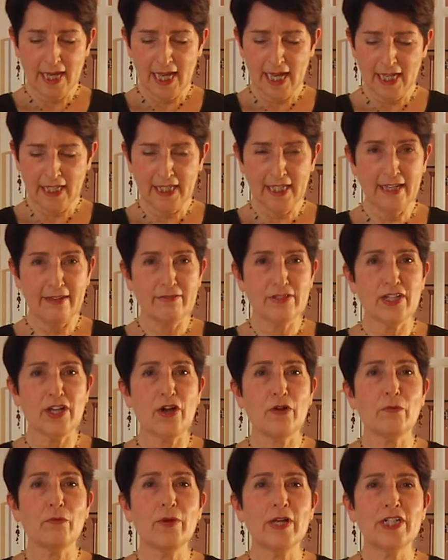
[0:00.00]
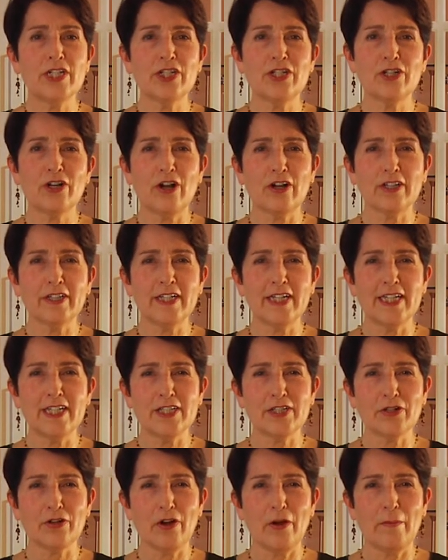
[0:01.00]
and leaves a rich chocolatey
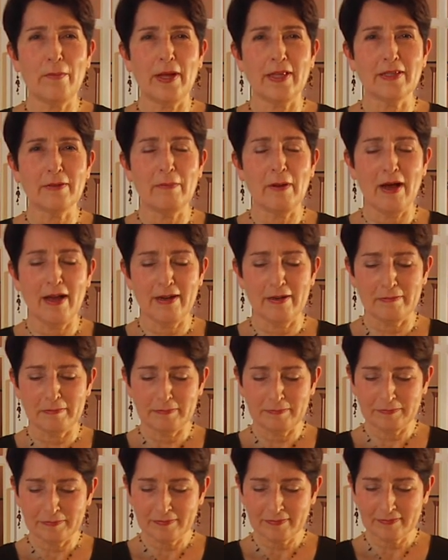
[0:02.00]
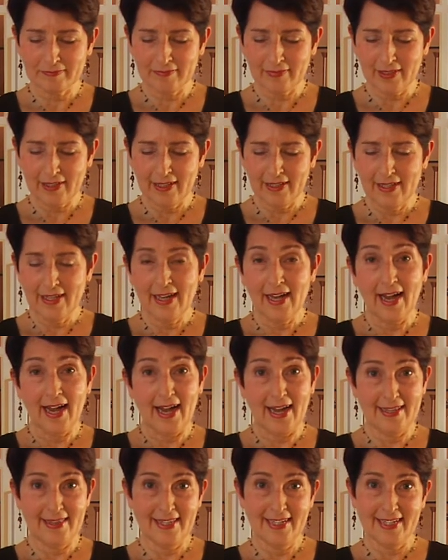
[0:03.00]
syrup on the bottom.
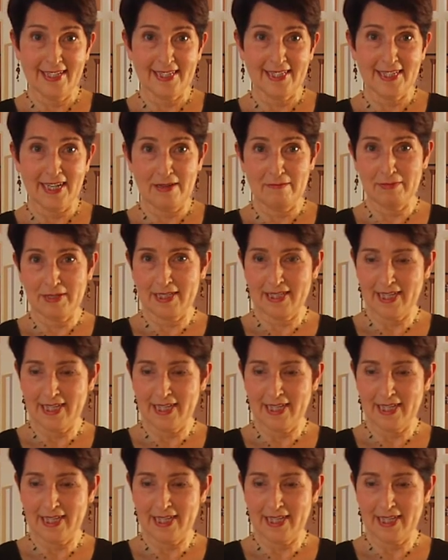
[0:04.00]
I think it's time to